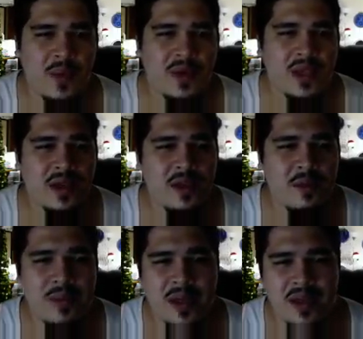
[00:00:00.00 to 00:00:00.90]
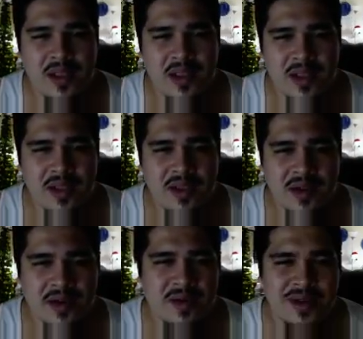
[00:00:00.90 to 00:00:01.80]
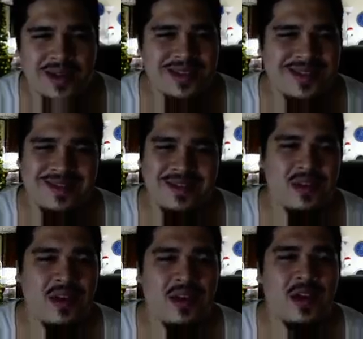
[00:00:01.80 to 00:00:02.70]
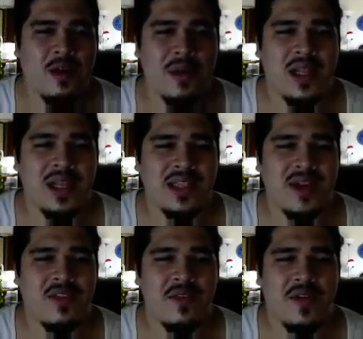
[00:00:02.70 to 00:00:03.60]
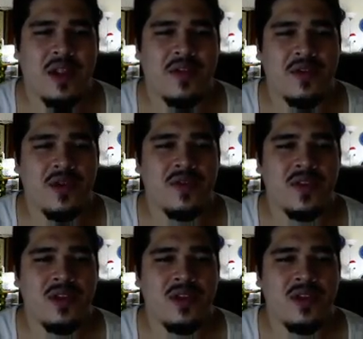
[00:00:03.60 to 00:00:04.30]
kill you, but it, you know, nobody likes having to fall off of roofs.